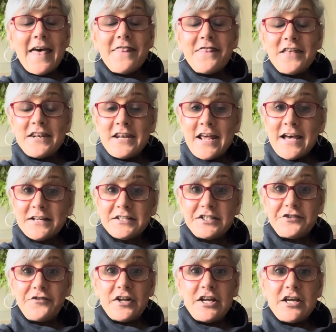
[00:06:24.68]
The
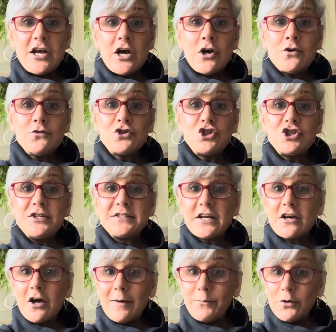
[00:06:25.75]
next video, she's a
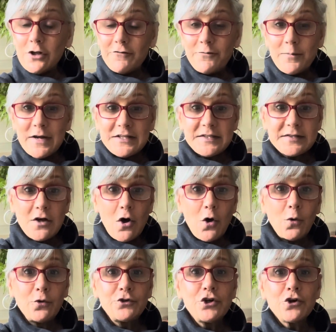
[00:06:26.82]
couple of months
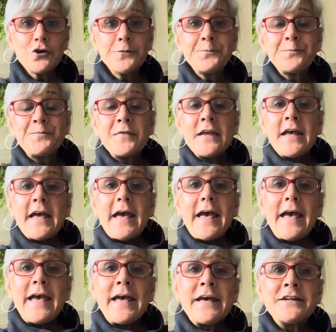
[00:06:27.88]
older,
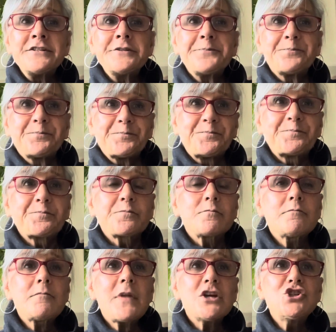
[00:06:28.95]
and
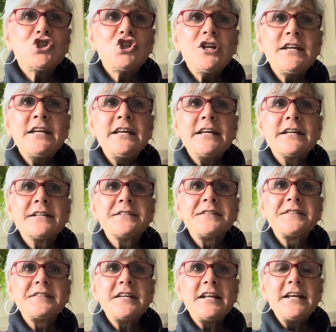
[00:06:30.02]
she is
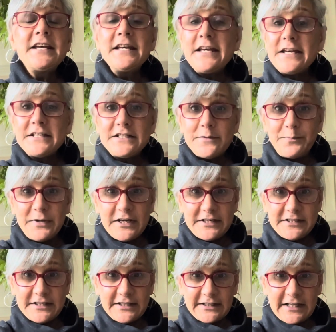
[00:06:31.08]
sitting
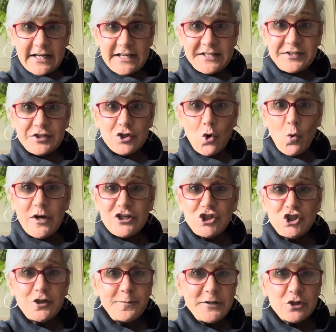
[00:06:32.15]
independently,
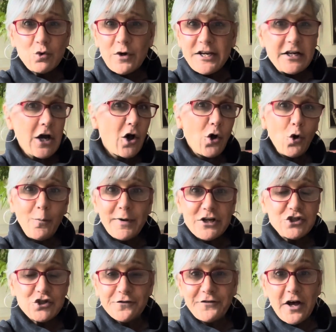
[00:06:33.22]
squished between a whole
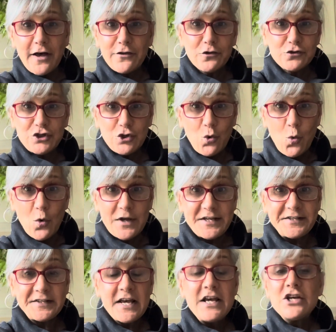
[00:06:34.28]
bunch of other
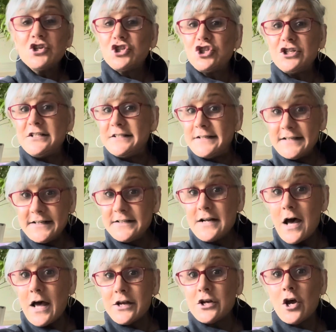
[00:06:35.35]
toys. She did
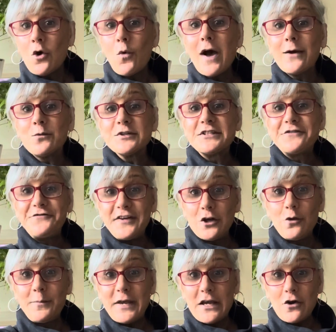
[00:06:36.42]
not know I was
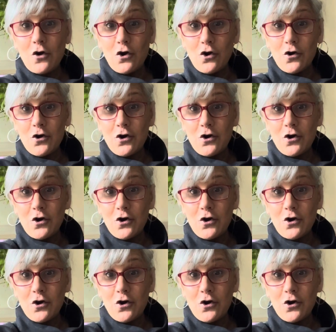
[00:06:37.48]
filming her.